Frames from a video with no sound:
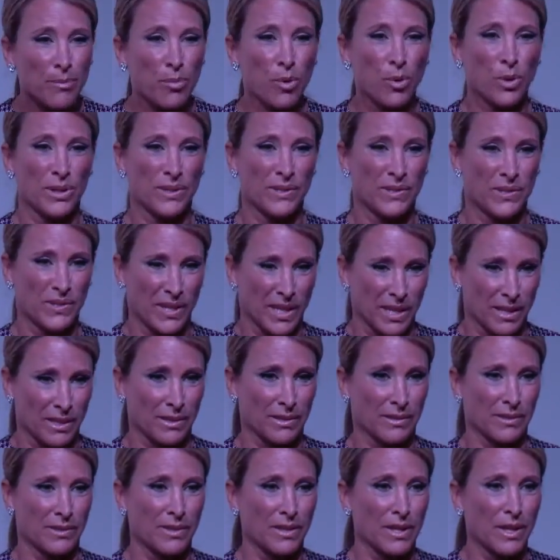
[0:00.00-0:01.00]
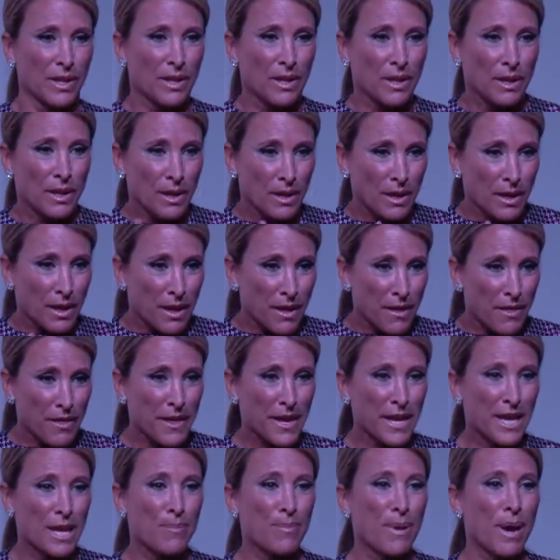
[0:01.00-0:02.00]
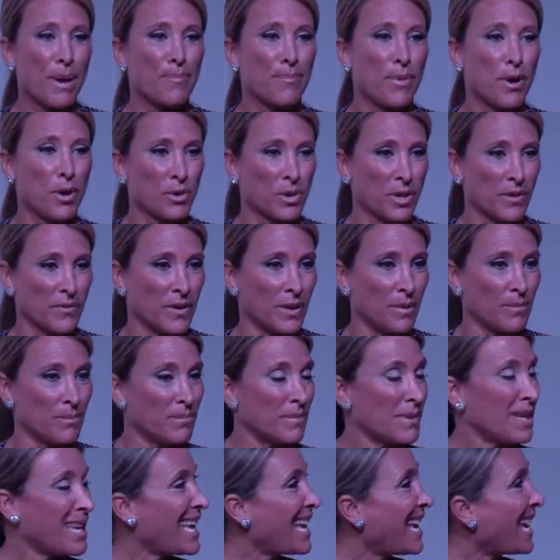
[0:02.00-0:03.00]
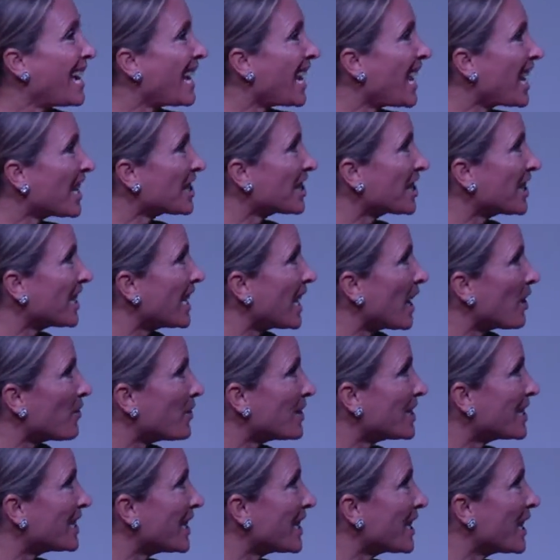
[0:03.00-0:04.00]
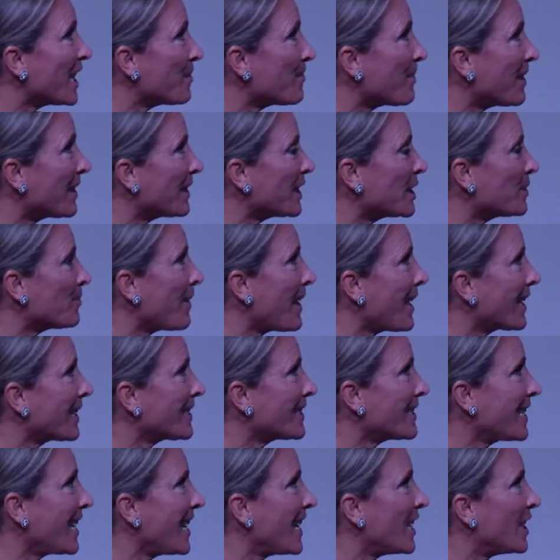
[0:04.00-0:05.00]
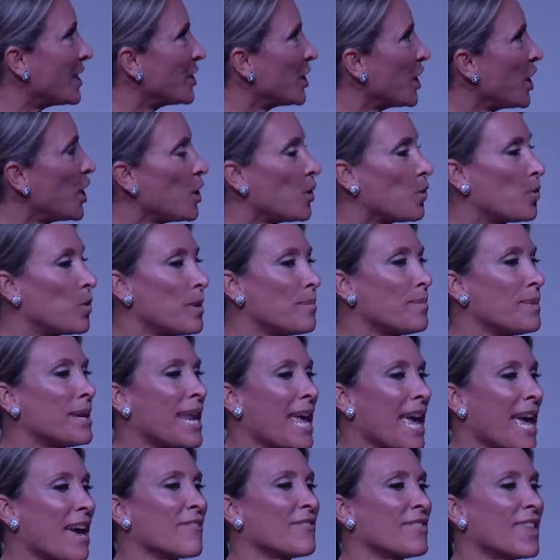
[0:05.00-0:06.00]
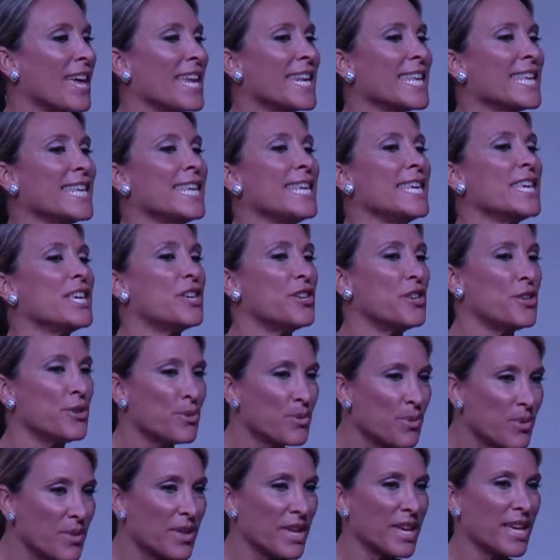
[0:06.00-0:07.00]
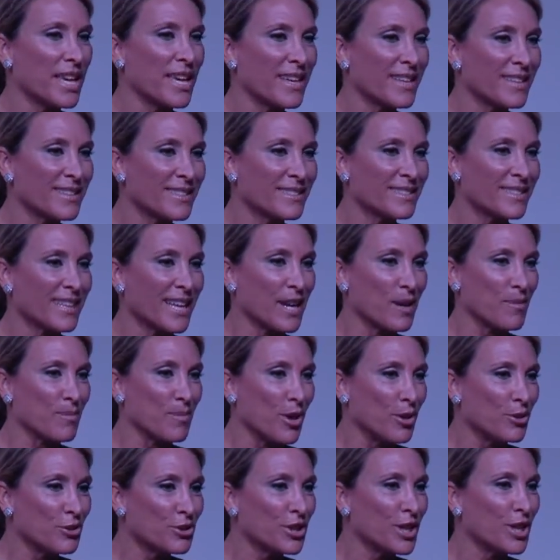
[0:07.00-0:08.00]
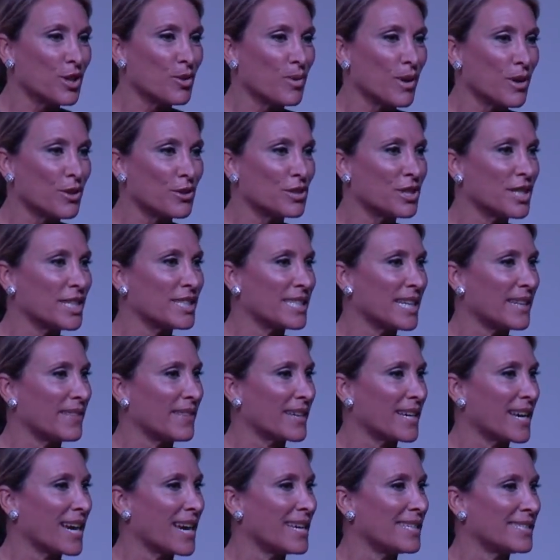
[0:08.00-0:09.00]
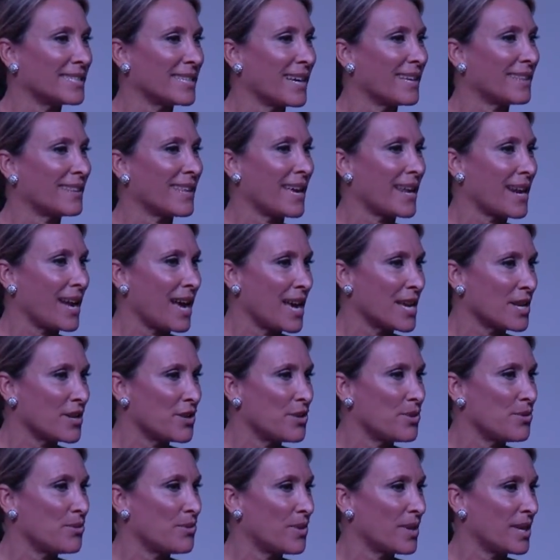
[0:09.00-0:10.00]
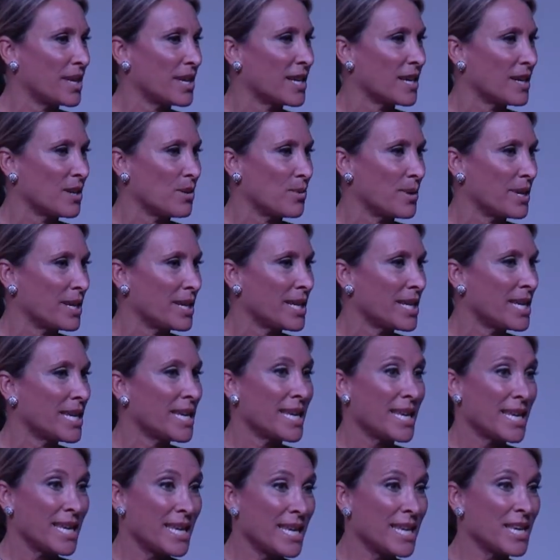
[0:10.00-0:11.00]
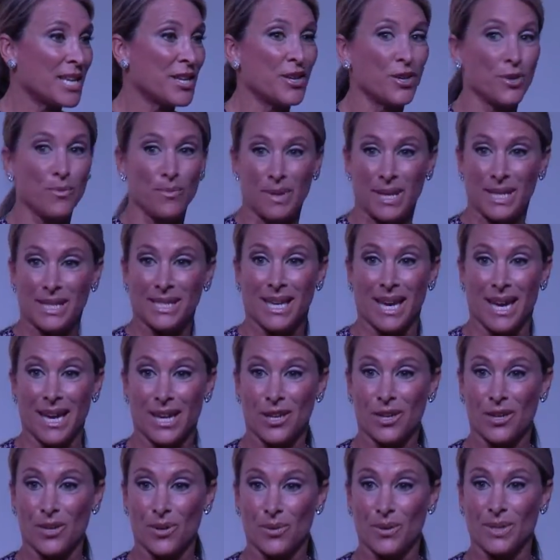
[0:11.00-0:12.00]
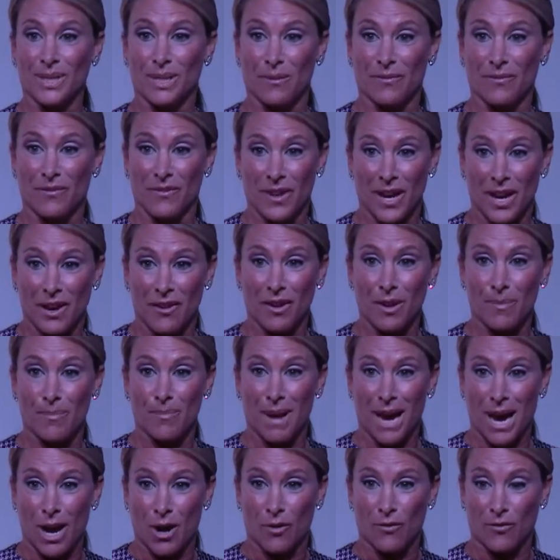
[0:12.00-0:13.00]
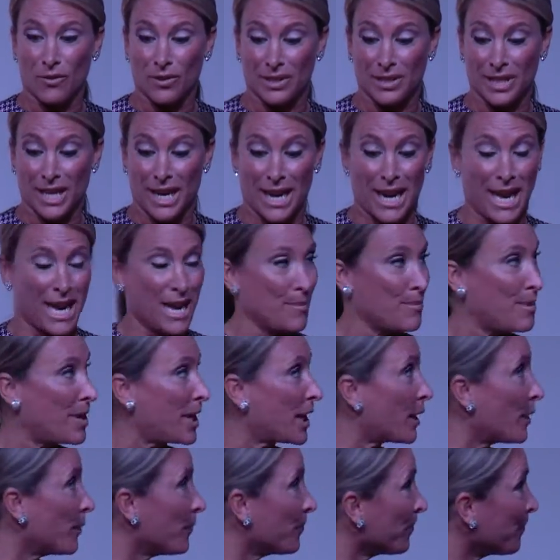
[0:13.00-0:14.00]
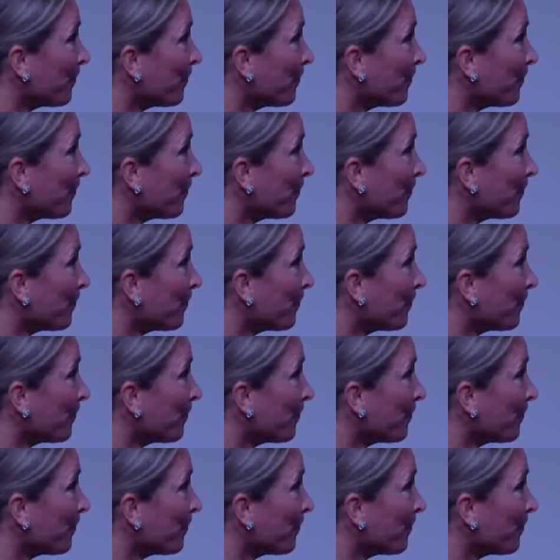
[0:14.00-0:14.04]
important skills. Think about both of them. And actually, I was thinking about this backstage. Women have that EQ thing, that emotion quotient, and the guys got that IQ thing going. EQ meets IQ is a very powerful dynamic.